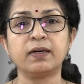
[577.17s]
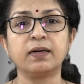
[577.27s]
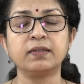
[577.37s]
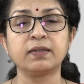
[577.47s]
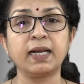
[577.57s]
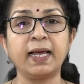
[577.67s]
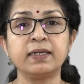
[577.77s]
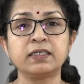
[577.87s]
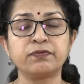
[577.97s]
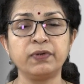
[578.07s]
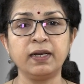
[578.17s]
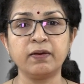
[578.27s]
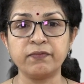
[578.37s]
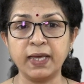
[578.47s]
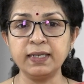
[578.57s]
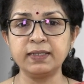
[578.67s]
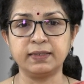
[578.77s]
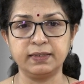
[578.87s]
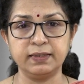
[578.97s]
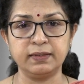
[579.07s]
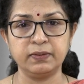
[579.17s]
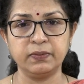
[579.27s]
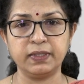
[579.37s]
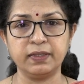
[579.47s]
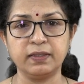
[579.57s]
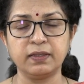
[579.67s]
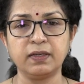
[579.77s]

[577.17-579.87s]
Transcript: The clients feel validated. Okay.